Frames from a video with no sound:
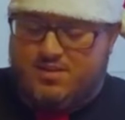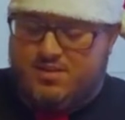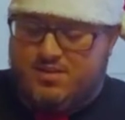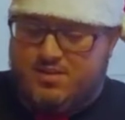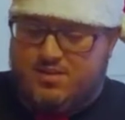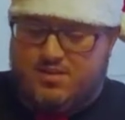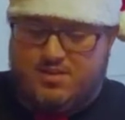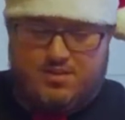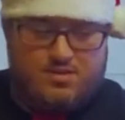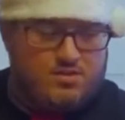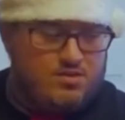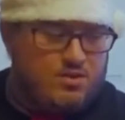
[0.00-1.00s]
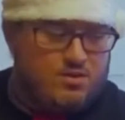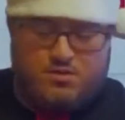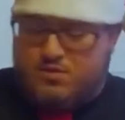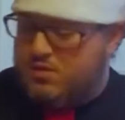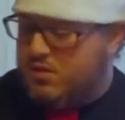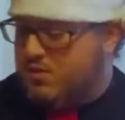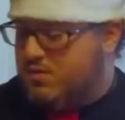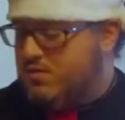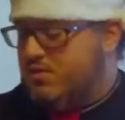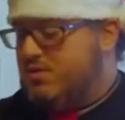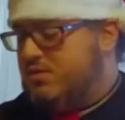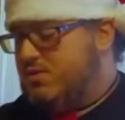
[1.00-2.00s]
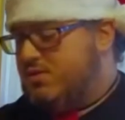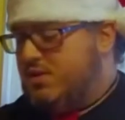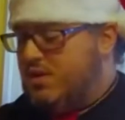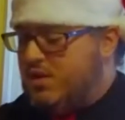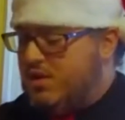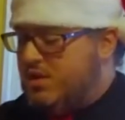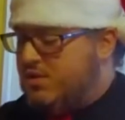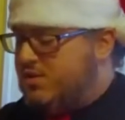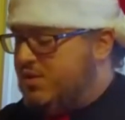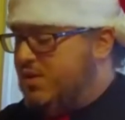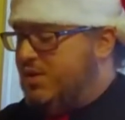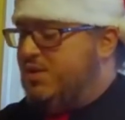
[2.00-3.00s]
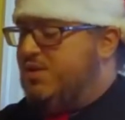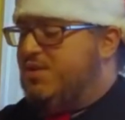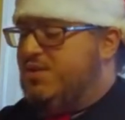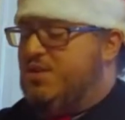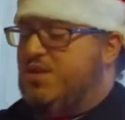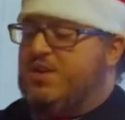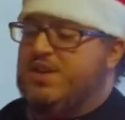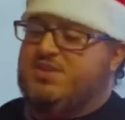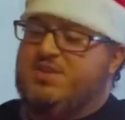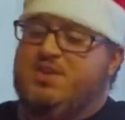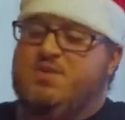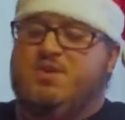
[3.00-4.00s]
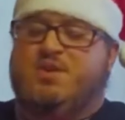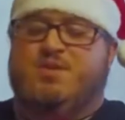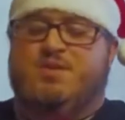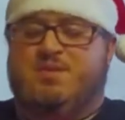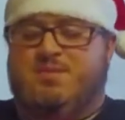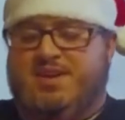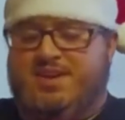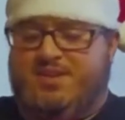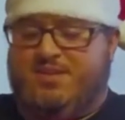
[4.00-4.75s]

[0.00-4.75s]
baby? So, oh. so, so, I was thinking okay, that. So you want to remake